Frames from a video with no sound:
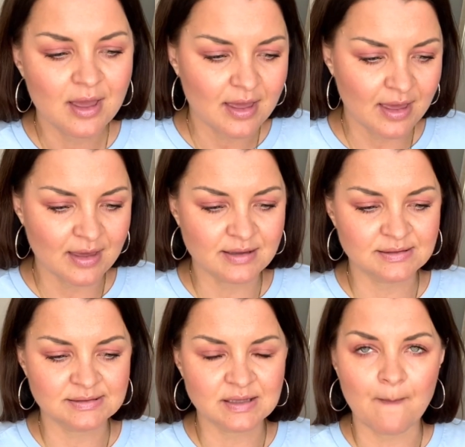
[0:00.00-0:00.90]

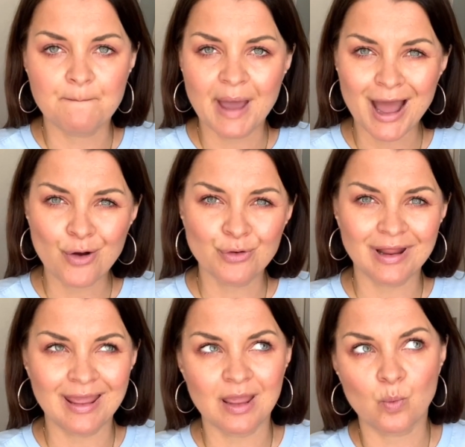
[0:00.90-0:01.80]
is about
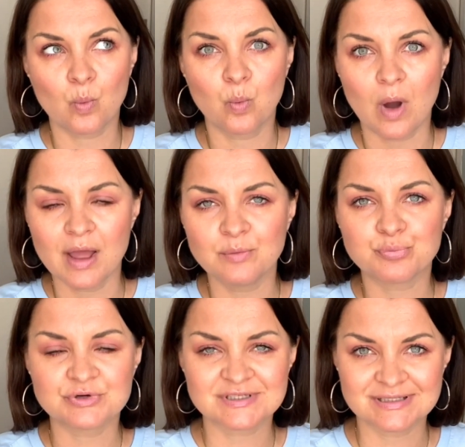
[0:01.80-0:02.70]
a
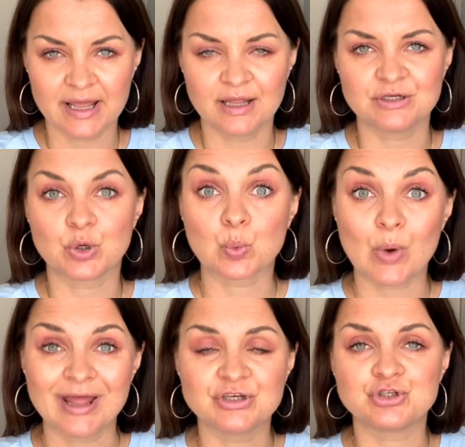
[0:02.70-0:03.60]
1%
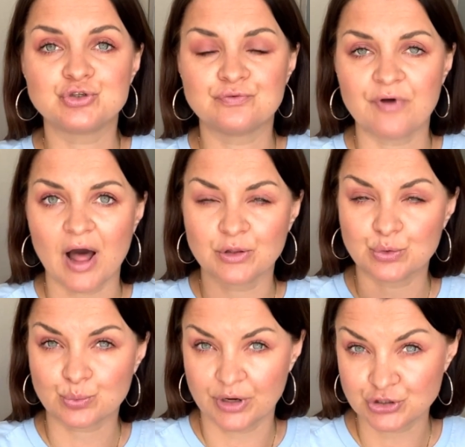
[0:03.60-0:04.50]
rent to
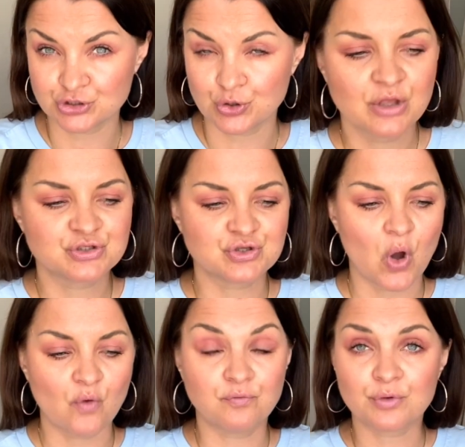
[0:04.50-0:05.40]
value ratio.
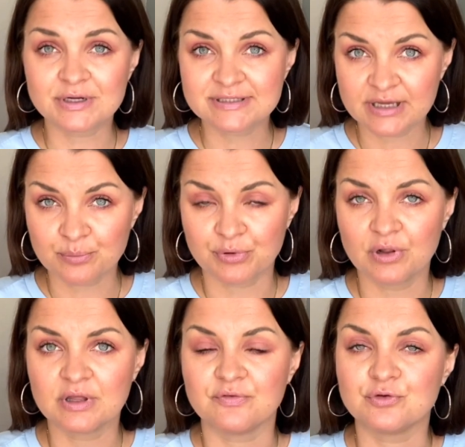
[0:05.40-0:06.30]
So for
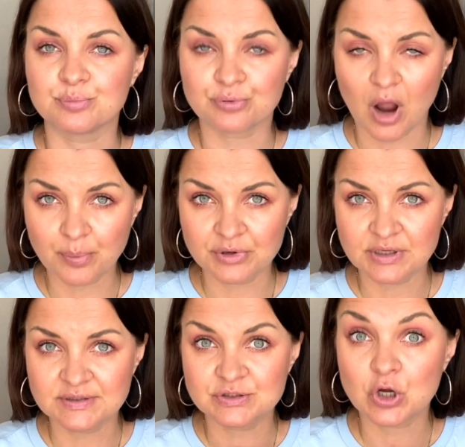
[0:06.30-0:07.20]
example, if your
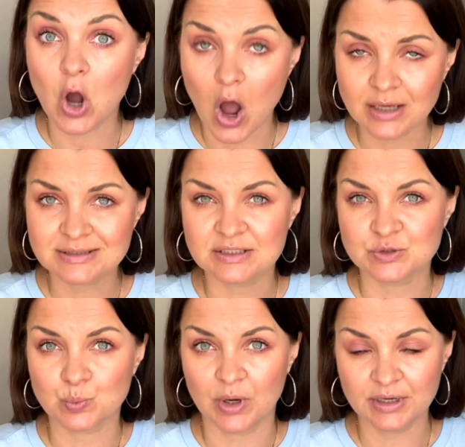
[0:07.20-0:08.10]
property's cost is
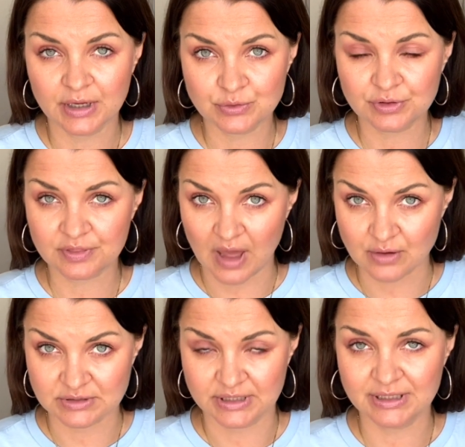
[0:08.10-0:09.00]

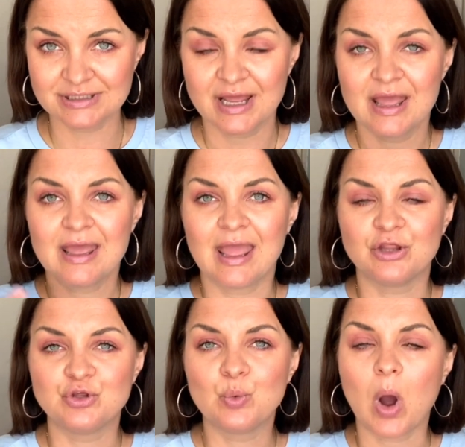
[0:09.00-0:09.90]
$100,000
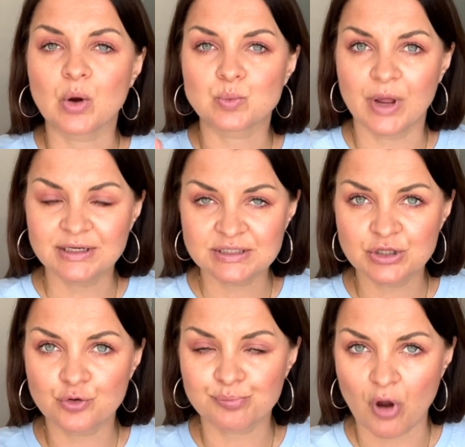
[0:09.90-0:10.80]
and you are
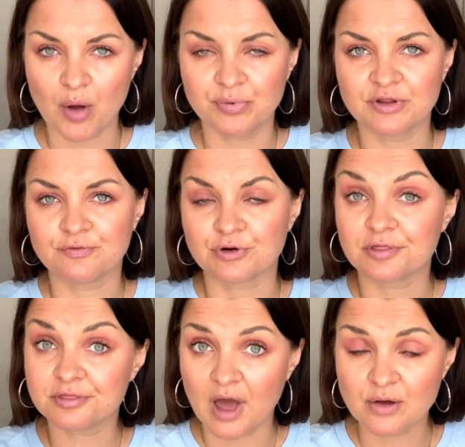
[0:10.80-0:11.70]
renting your property for
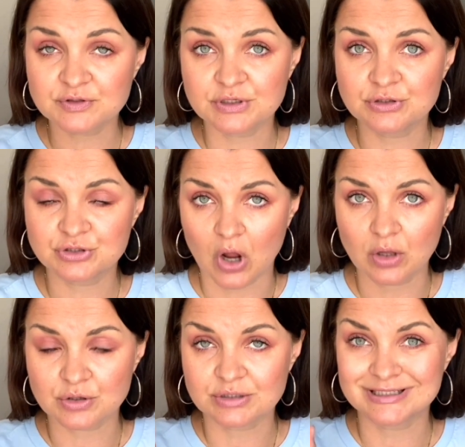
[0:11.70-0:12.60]

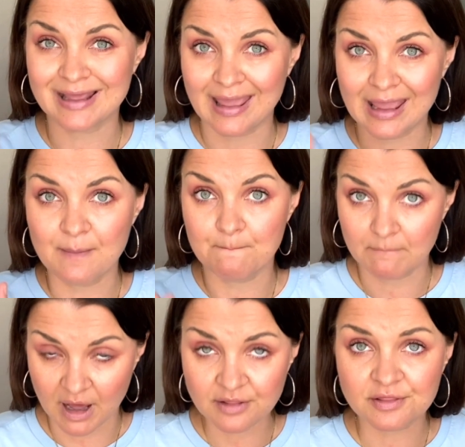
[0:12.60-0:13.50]
$1,000 a
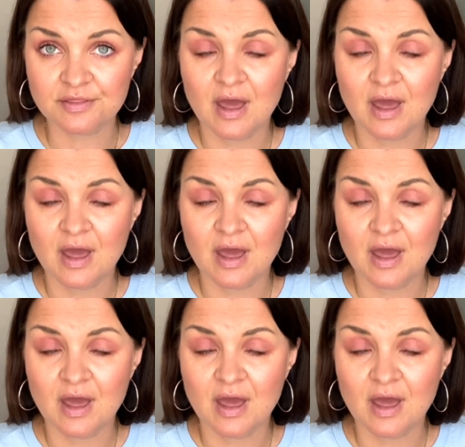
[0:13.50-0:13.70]
month,